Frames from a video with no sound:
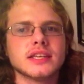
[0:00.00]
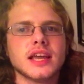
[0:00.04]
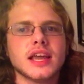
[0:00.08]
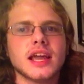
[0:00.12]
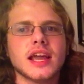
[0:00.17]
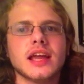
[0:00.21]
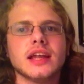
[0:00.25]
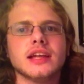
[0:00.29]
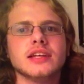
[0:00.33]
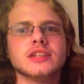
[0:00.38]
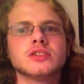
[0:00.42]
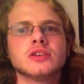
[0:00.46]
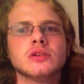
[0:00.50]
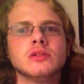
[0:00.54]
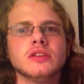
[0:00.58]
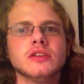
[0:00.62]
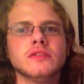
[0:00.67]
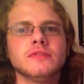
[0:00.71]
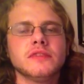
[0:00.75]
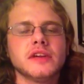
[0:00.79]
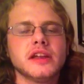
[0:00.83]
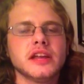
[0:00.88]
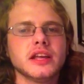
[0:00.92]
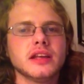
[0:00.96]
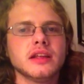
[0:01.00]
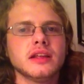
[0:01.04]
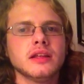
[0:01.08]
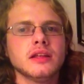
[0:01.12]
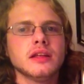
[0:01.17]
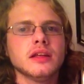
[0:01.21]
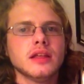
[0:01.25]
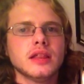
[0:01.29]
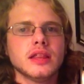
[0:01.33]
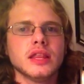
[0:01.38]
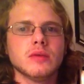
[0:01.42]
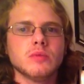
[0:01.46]
and it's only fitting
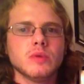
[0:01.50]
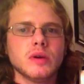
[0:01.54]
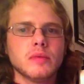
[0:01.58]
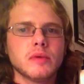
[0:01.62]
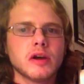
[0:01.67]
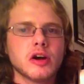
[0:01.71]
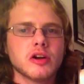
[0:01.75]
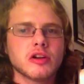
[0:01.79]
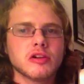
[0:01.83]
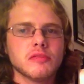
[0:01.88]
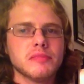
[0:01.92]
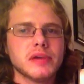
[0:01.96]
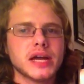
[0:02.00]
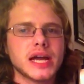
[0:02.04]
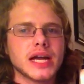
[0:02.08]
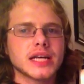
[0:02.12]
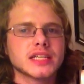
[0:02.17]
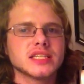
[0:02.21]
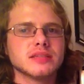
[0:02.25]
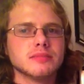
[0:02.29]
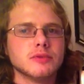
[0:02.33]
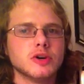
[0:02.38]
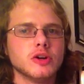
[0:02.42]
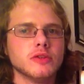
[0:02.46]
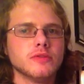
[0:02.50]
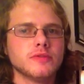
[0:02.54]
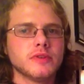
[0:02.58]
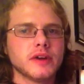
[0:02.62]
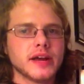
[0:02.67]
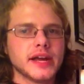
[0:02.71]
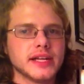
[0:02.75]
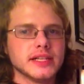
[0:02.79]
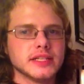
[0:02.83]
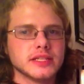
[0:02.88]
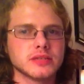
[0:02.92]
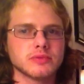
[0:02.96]
that we welcome back some old
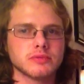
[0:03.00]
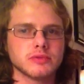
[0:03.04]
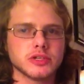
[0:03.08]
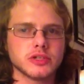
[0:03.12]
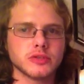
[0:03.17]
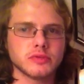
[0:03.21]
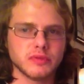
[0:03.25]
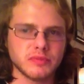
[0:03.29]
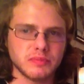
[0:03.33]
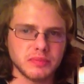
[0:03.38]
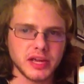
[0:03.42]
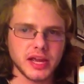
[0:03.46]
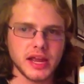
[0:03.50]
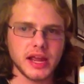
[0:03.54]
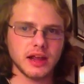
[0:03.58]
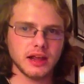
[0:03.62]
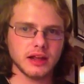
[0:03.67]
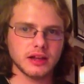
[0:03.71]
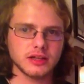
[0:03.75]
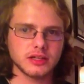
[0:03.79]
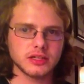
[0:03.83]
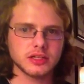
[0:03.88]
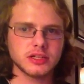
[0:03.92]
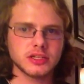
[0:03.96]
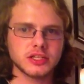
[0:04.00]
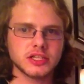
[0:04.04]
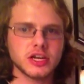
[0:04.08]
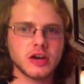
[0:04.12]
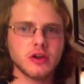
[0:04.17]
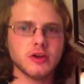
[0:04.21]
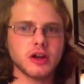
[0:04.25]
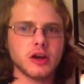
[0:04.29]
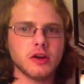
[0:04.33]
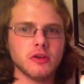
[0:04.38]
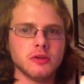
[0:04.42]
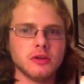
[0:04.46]
friends, which would be
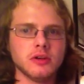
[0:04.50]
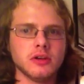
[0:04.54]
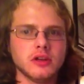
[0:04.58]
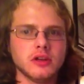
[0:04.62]
Toto.